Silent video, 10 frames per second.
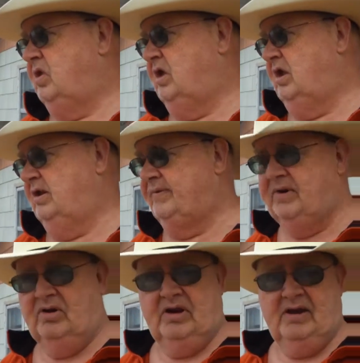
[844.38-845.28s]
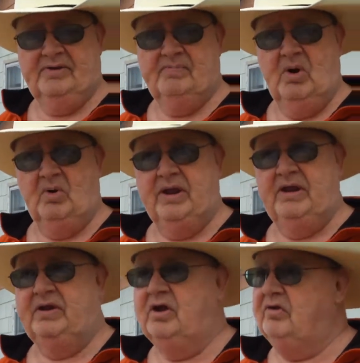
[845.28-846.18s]
and he's still not
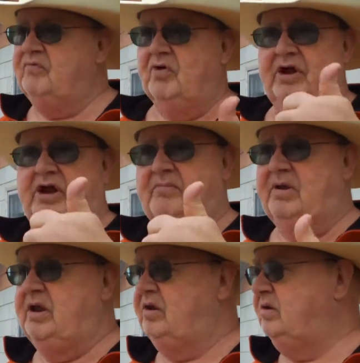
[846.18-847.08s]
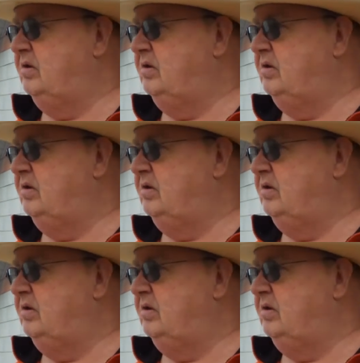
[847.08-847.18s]
smoking. Good for him, man.